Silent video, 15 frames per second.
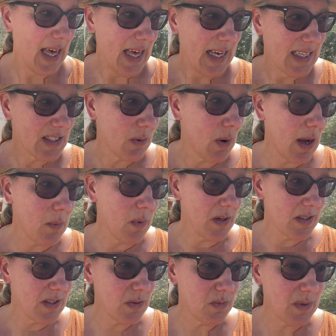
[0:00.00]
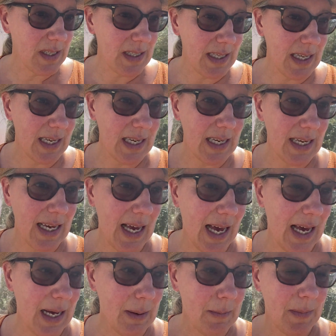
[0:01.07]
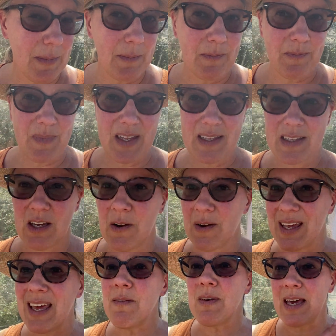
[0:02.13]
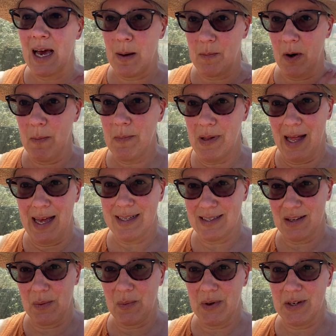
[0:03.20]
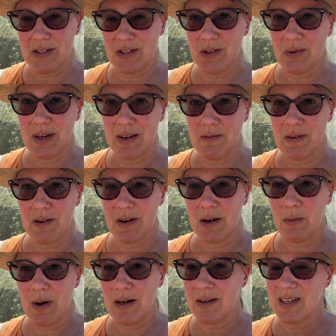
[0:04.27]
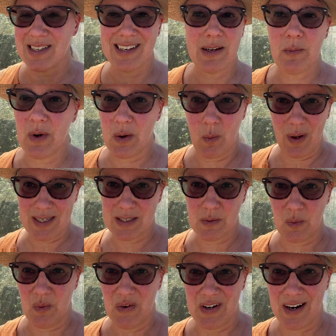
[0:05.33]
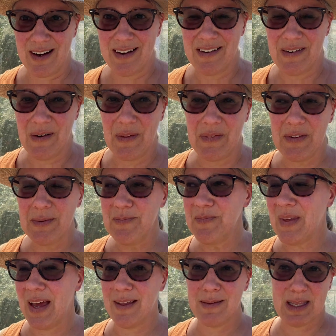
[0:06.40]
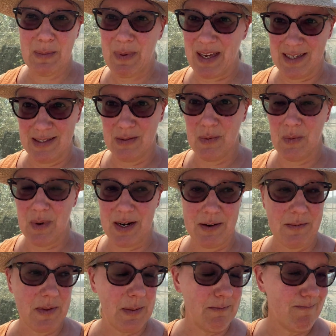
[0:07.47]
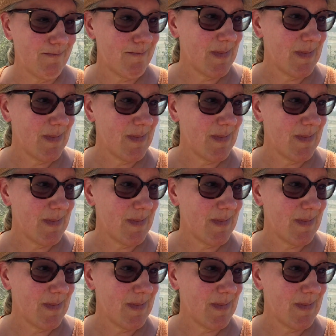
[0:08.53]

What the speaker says: So I was really, giving up on plants that weren't doing very well because I didn't want to waste water on them, and the beans were one of them.